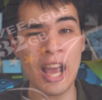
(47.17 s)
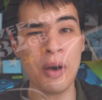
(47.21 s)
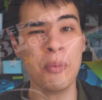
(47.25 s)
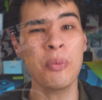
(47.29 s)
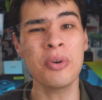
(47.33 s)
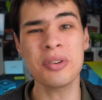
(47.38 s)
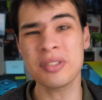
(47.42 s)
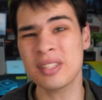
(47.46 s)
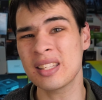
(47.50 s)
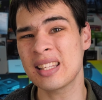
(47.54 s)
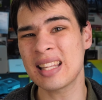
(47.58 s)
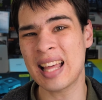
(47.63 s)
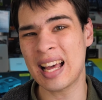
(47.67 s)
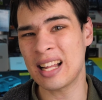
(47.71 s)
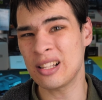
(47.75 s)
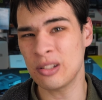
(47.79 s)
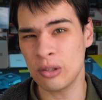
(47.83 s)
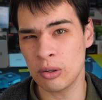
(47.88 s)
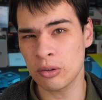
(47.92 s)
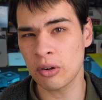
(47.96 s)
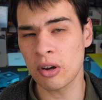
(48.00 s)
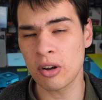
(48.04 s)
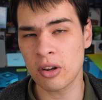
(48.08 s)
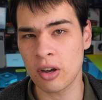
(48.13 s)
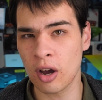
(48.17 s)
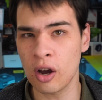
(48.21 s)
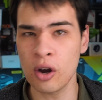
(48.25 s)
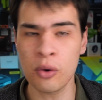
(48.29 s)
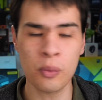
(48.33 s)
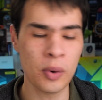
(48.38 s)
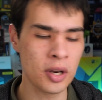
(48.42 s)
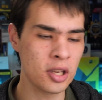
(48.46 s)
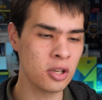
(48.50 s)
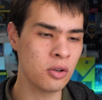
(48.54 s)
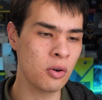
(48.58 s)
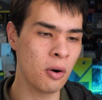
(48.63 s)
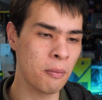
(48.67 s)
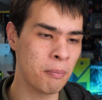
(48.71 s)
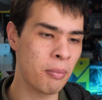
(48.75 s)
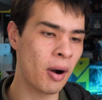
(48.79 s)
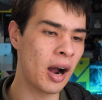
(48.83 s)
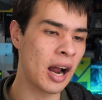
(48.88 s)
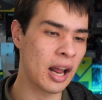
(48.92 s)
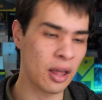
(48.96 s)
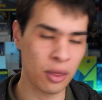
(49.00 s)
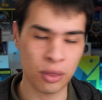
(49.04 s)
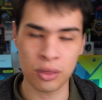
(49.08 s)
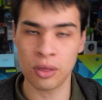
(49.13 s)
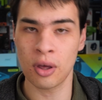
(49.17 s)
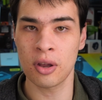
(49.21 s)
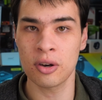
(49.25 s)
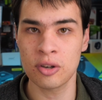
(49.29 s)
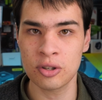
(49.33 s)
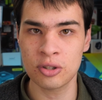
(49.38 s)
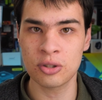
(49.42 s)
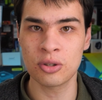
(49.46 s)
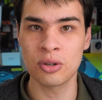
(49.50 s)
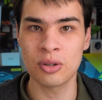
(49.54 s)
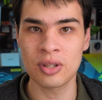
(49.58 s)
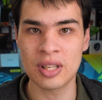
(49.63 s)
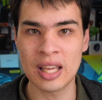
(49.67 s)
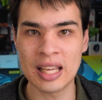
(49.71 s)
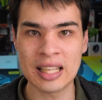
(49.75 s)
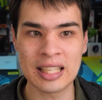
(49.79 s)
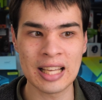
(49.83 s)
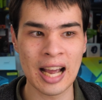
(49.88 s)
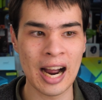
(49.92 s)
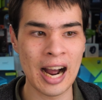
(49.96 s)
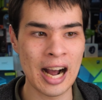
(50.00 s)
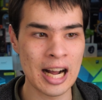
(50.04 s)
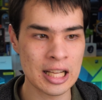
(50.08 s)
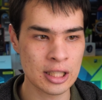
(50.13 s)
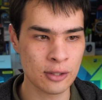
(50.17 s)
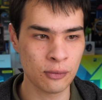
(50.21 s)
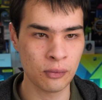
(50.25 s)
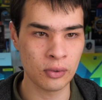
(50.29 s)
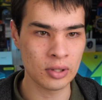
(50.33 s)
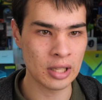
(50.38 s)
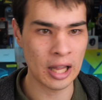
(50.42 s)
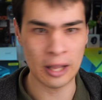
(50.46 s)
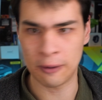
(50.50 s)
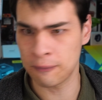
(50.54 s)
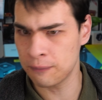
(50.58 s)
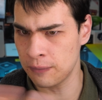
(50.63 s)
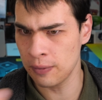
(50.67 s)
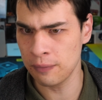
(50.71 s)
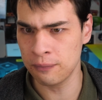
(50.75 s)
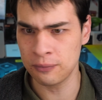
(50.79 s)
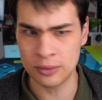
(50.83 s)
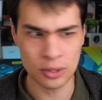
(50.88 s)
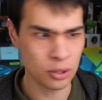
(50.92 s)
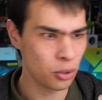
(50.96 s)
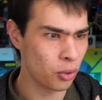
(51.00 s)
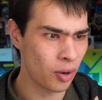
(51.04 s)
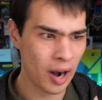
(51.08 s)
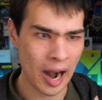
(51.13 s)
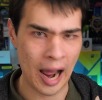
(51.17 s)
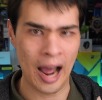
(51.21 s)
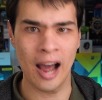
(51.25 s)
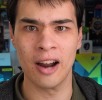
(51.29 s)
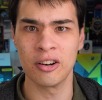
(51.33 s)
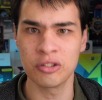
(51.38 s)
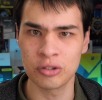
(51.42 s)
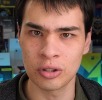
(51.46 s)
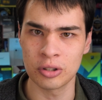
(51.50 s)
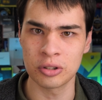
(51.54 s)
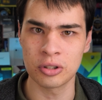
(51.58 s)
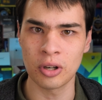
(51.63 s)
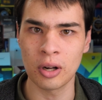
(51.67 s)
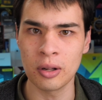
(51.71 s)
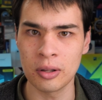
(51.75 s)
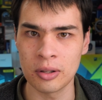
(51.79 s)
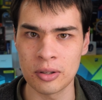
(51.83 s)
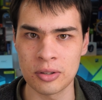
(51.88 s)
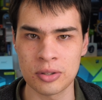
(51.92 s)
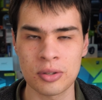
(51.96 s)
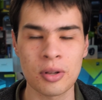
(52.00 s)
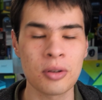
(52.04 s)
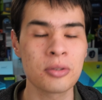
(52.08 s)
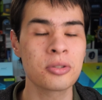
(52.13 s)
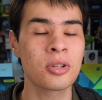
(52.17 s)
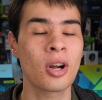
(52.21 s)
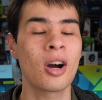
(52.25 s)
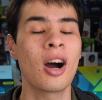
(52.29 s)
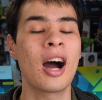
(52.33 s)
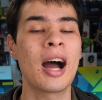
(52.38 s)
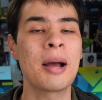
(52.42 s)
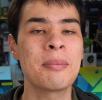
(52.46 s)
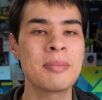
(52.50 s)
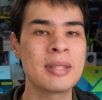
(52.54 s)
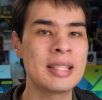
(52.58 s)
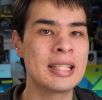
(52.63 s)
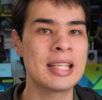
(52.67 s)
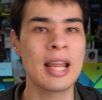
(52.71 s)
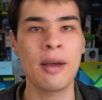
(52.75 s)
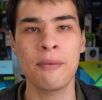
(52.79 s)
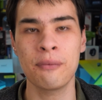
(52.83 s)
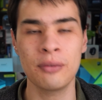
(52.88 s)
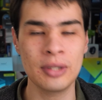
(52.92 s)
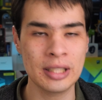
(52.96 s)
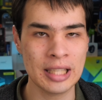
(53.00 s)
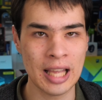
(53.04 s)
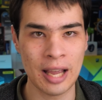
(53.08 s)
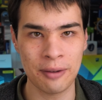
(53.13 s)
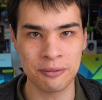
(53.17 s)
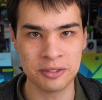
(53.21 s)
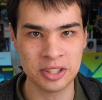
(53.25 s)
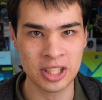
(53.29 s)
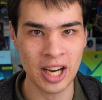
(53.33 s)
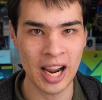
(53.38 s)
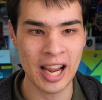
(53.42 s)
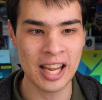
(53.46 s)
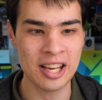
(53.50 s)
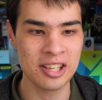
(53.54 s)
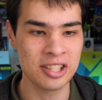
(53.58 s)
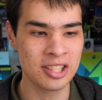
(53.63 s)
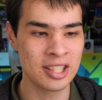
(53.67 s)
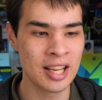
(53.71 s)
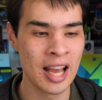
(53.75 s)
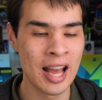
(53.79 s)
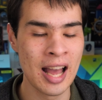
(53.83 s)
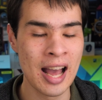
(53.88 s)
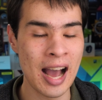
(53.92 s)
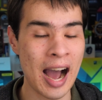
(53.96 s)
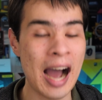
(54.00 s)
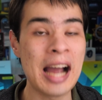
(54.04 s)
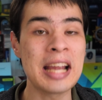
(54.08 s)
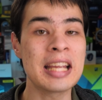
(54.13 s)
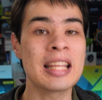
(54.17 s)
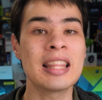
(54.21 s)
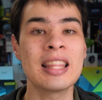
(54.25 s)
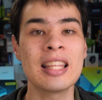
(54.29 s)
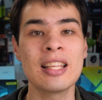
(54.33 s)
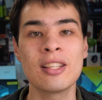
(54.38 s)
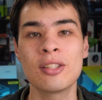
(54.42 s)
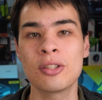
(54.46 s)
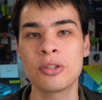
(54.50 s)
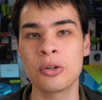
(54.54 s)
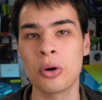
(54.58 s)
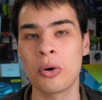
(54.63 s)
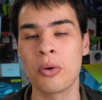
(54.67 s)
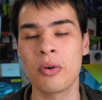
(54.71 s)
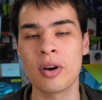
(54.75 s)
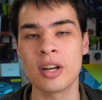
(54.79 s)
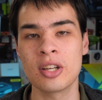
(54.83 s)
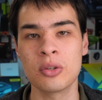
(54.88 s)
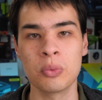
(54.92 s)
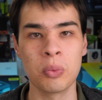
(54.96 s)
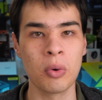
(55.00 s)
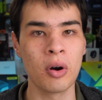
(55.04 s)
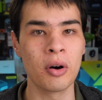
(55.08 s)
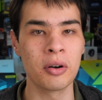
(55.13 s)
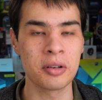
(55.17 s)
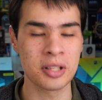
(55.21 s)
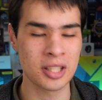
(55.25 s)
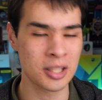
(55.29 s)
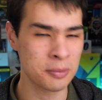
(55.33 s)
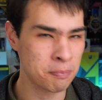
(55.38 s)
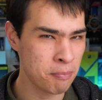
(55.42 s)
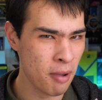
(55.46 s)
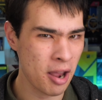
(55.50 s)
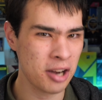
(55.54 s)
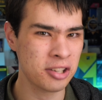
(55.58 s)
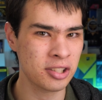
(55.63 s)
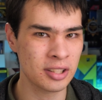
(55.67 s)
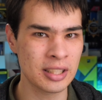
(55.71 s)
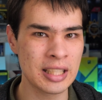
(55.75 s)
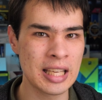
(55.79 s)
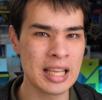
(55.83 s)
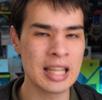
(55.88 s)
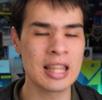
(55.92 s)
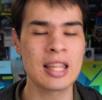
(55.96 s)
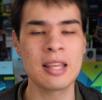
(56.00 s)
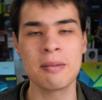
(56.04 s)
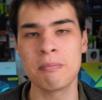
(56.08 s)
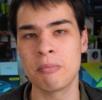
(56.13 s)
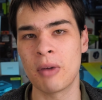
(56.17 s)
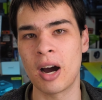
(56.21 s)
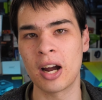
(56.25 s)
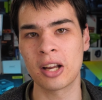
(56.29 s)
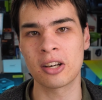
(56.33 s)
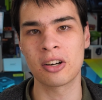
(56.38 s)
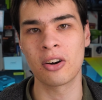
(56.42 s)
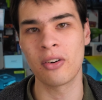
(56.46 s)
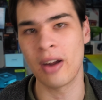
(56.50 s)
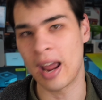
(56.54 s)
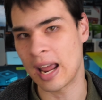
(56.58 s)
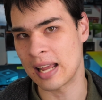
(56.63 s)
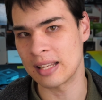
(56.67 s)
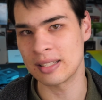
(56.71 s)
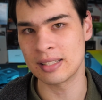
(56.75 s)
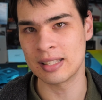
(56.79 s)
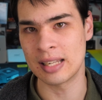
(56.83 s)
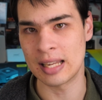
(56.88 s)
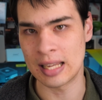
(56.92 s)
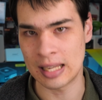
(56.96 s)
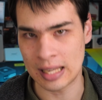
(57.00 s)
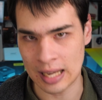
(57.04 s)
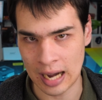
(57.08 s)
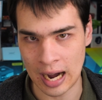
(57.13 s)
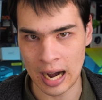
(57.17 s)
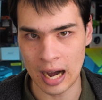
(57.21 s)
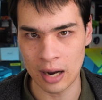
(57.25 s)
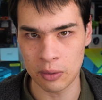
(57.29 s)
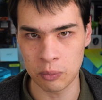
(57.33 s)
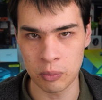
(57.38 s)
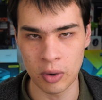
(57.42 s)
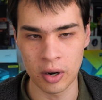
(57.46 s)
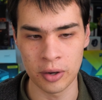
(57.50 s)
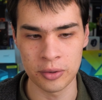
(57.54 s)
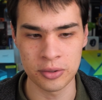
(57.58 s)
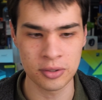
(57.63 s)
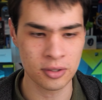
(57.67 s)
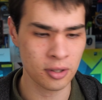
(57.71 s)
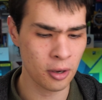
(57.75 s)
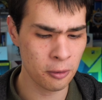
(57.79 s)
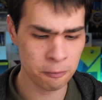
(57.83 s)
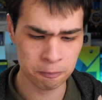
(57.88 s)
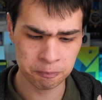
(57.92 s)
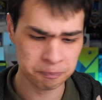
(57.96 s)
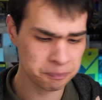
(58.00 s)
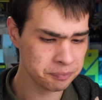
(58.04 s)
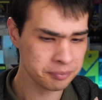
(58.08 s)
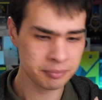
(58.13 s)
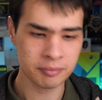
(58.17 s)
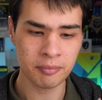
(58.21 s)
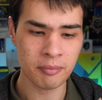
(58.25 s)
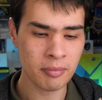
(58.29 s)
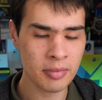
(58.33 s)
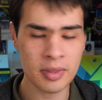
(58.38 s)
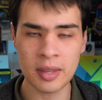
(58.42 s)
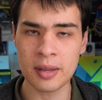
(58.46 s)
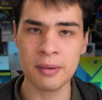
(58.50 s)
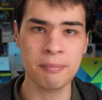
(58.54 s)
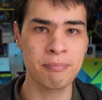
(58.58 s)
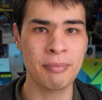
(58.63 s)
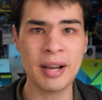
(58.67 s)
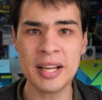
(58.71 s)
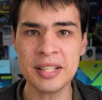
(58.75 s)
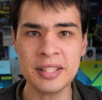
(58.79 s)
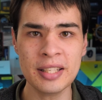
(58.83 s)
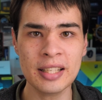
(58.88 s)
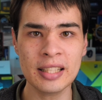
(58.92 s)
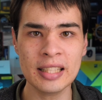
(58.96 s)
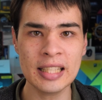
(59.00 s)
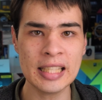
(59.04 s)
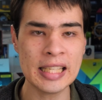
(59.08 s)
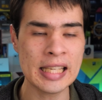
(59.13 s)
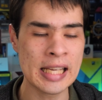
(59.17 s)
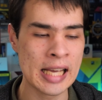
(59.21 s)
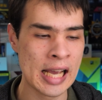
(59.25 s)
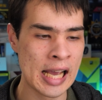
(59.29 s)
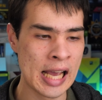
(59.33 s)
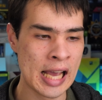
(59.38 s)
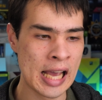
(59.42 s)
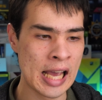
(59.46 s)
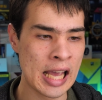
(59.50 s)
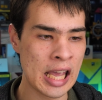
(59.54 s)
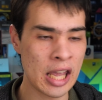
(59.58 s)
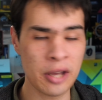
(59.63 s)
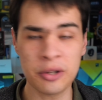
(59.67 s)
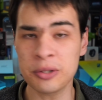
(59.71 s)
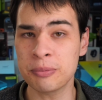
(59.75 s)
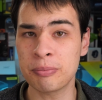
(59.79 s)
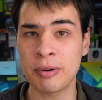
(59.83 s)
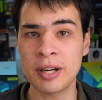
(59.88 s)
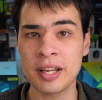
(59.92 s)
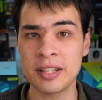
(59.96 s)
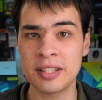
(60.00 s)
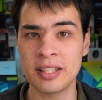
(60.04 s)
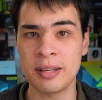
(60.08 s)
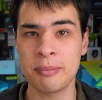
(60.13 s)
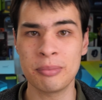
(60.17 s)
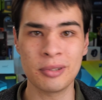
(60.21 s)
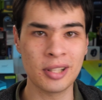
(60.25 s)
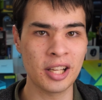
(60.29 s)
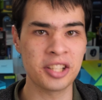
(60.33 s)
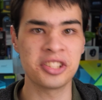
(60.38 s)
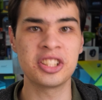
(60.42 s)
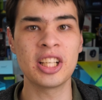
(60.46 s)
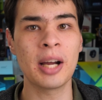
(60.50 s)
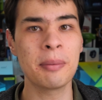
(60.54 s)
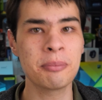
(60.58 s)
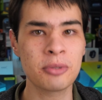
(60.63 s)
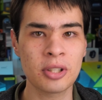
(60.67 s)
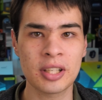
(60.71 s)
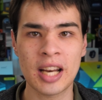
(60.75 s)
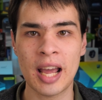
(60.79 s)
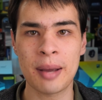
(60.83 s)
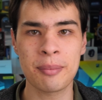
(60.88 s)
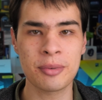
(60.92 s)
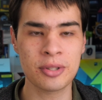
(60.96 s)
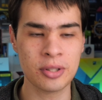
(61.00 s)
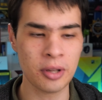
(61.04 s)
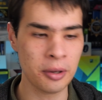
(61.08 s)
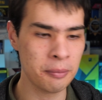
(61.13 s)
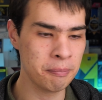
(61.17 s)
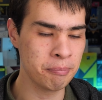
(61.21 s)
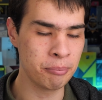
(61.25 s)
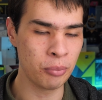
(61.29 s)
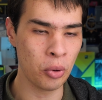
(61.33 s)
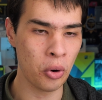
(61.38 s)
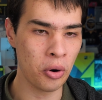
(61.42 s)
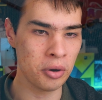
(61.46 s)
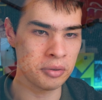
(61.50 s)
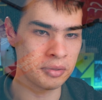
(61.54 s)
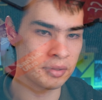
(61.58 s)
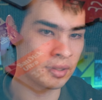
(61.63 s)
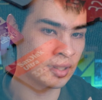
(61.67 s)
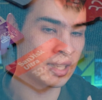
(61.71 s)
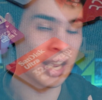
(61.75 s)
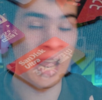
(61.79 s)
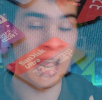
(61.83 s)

it wasn't that long ago when you were buying 32 gig cards for like 50 or $100, so times definitely have changed uh, in the storage world, especially in the micro SD card world. So Basically, it was pretty simple. I jumped on Amazon, bought